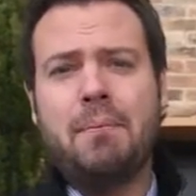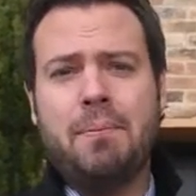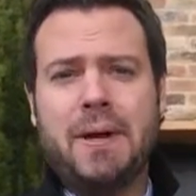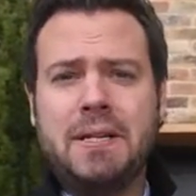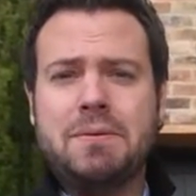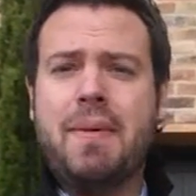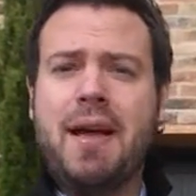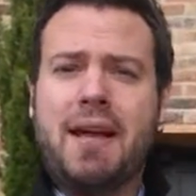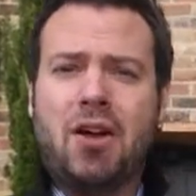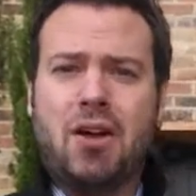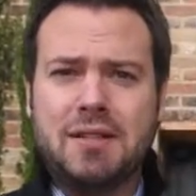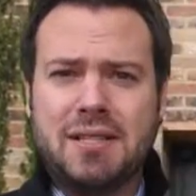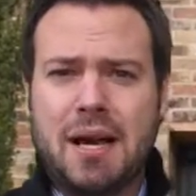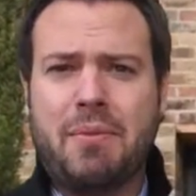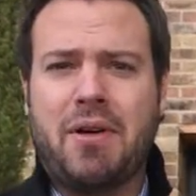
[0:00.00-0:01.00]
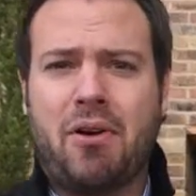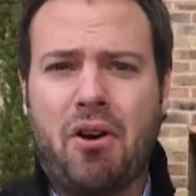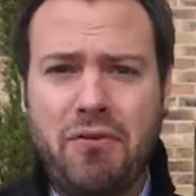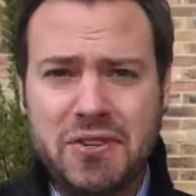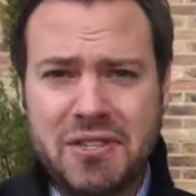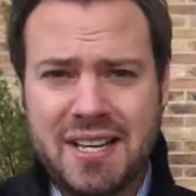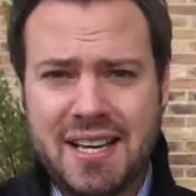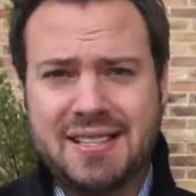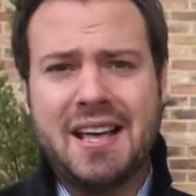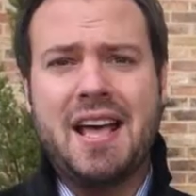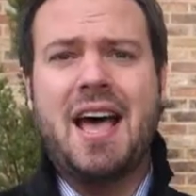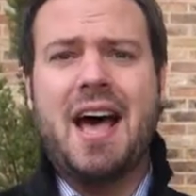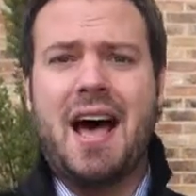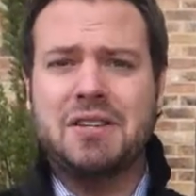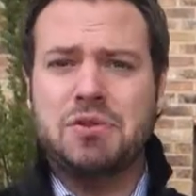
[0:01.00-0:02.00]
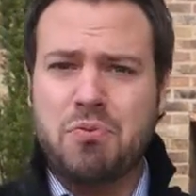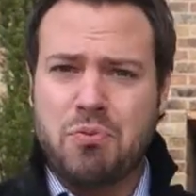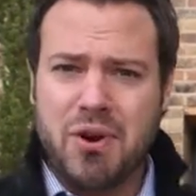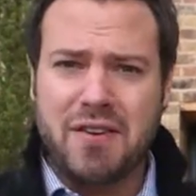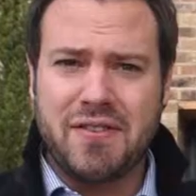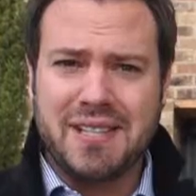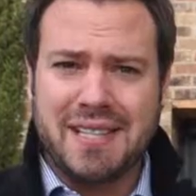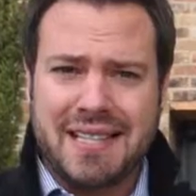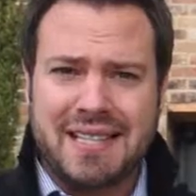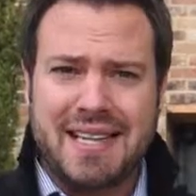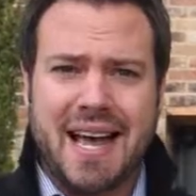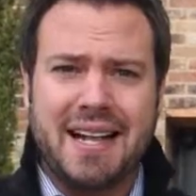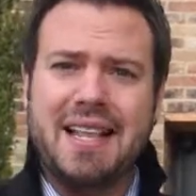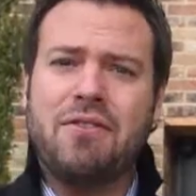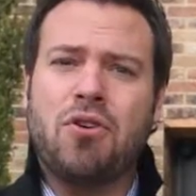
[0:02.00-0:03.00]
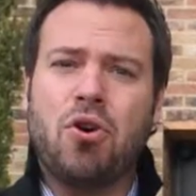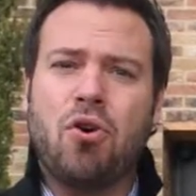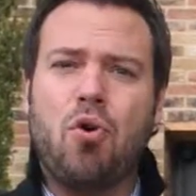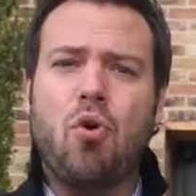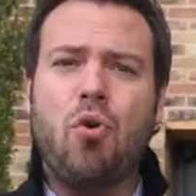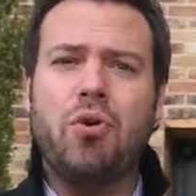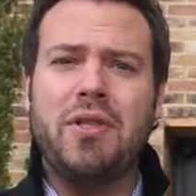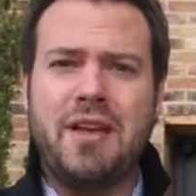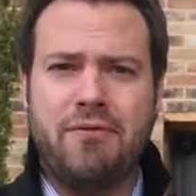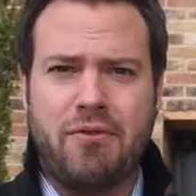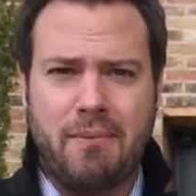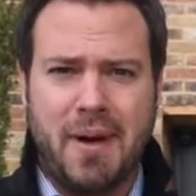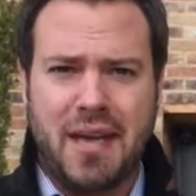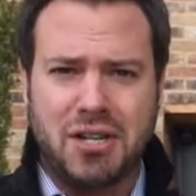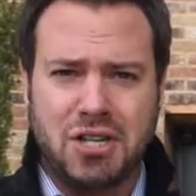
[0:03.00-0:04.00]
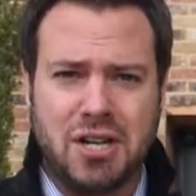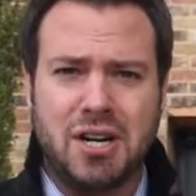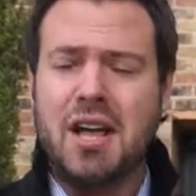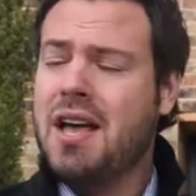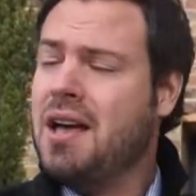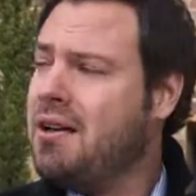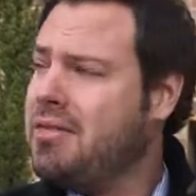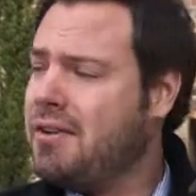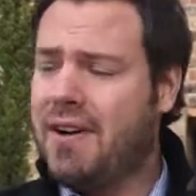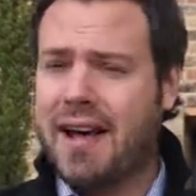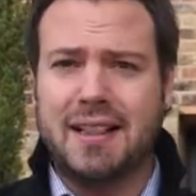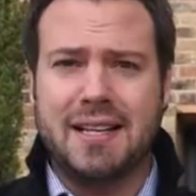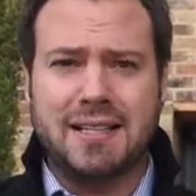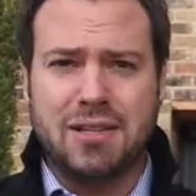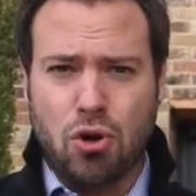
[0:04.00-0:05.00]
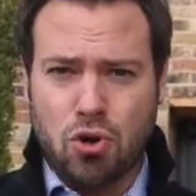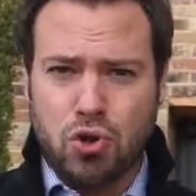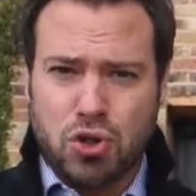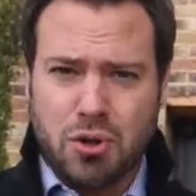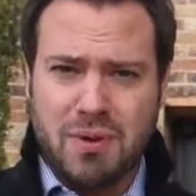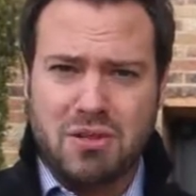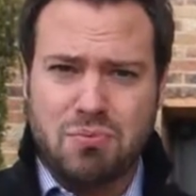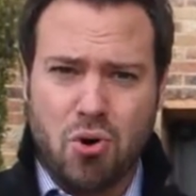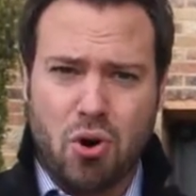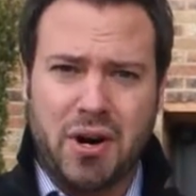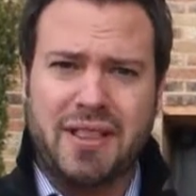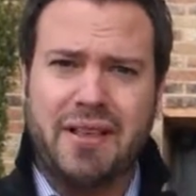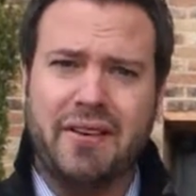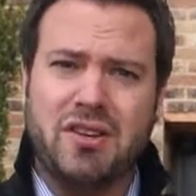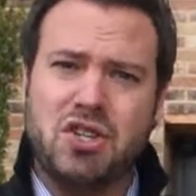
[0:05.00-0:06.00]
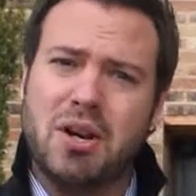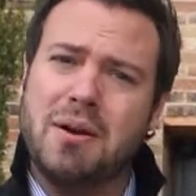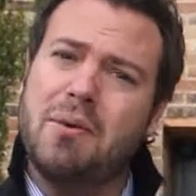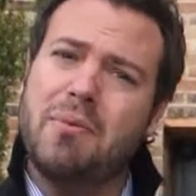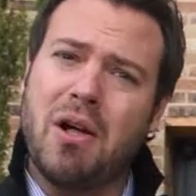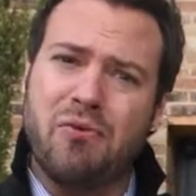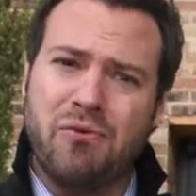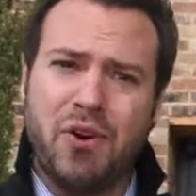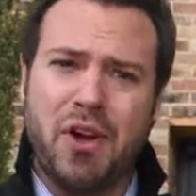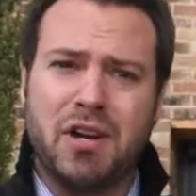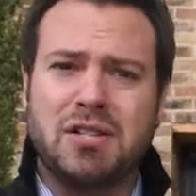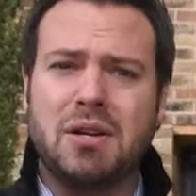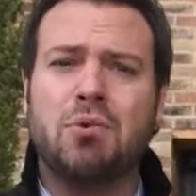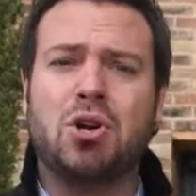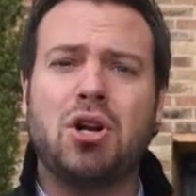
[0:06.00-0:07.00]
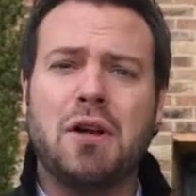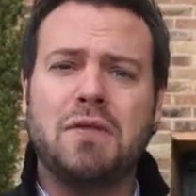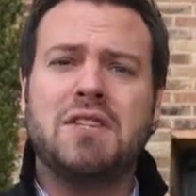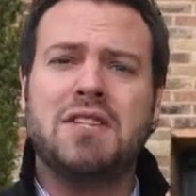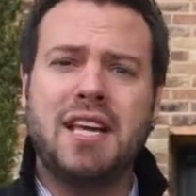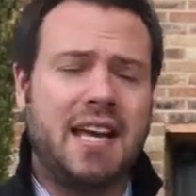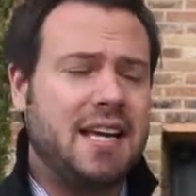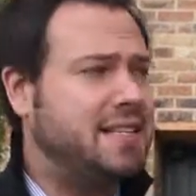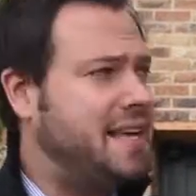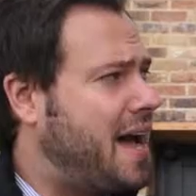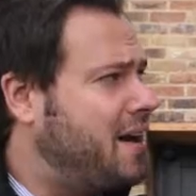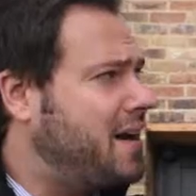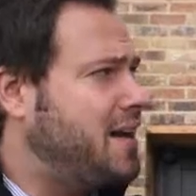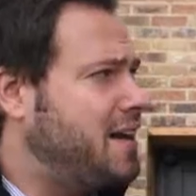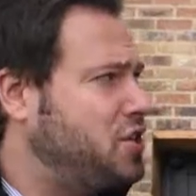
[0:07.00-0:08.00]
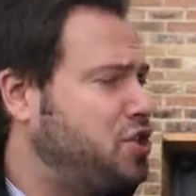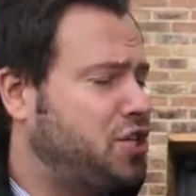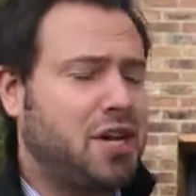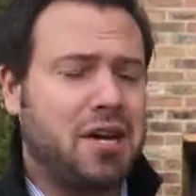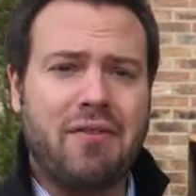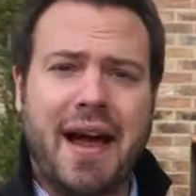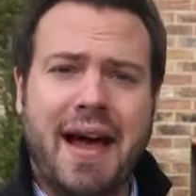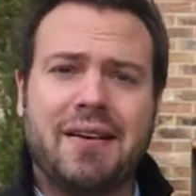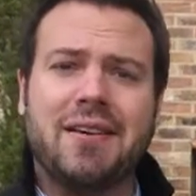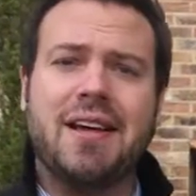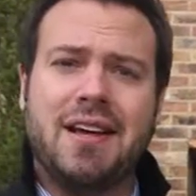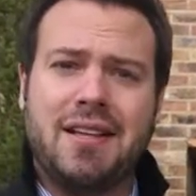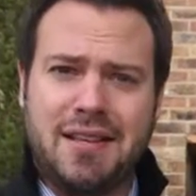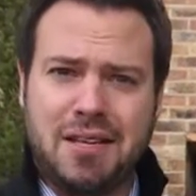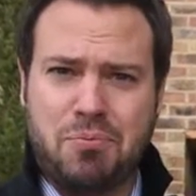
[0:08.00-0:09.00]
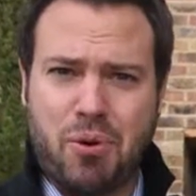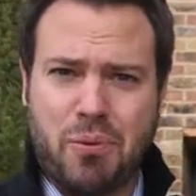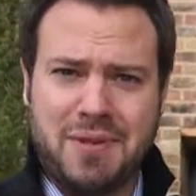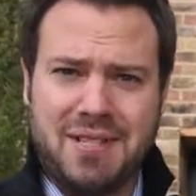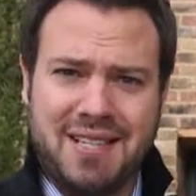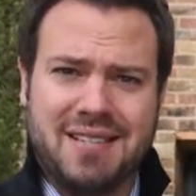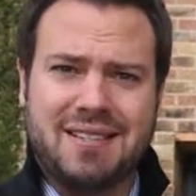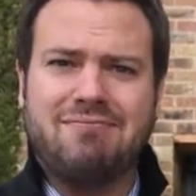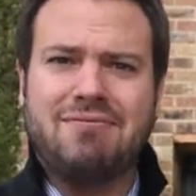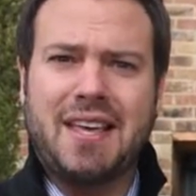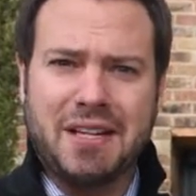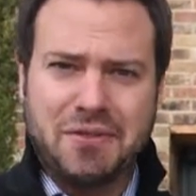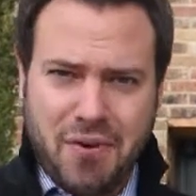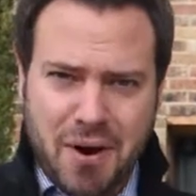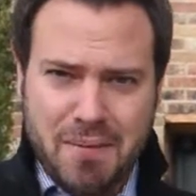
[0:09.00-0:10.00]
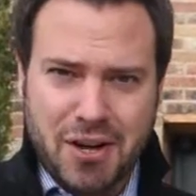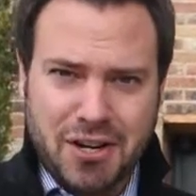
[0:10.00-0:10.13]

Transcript: Please make contact with our offices. As we previously said, they've got all the information. They've had this launched this morning, they're extremely well versed and would love to take you down here and show you around these properties. Thanks very